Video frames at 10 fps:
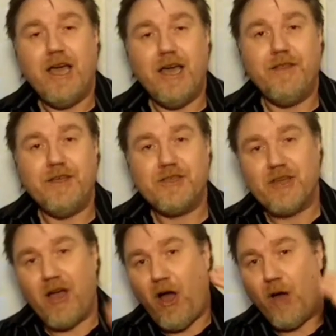uh, this
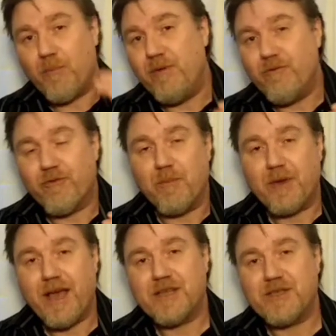star hopping from
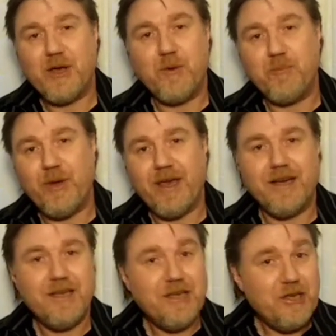Cassiopeia,